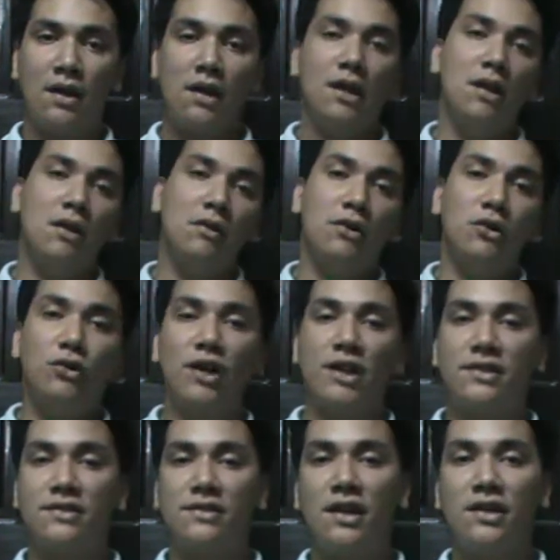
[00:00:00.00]
In the
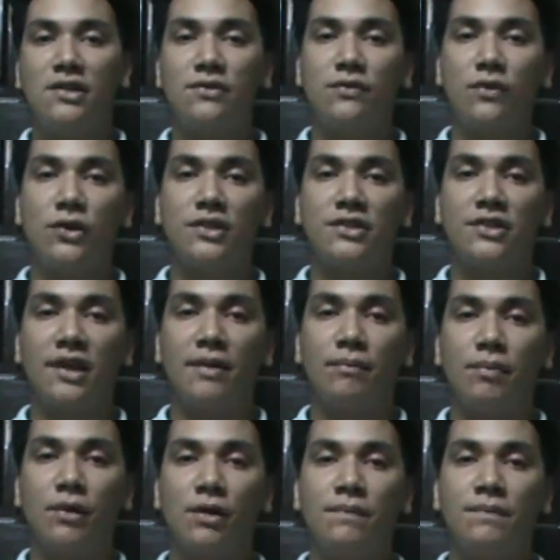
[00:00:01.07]
United States, for
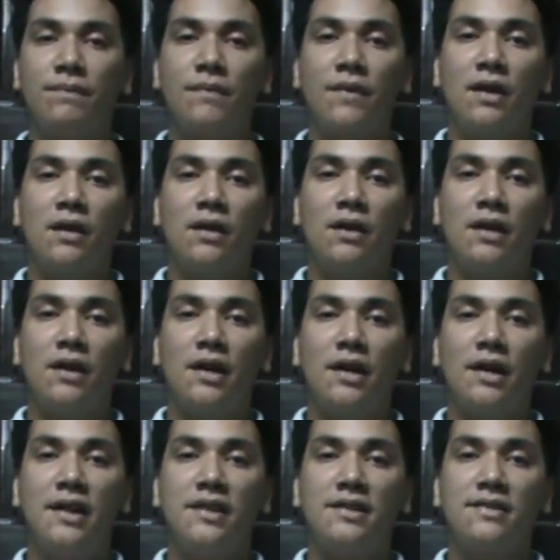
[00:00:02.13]
example,
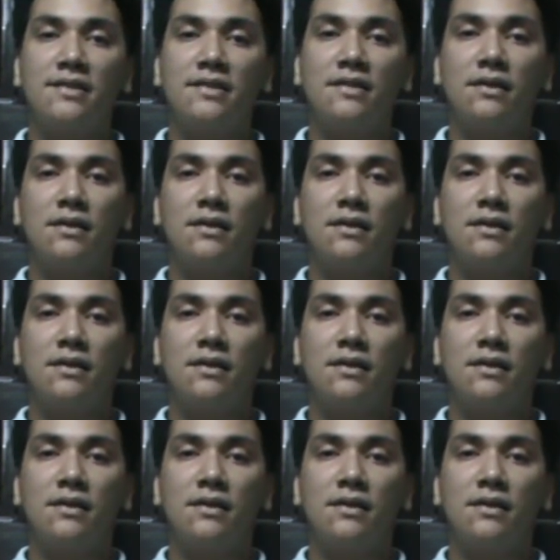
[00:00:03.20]
the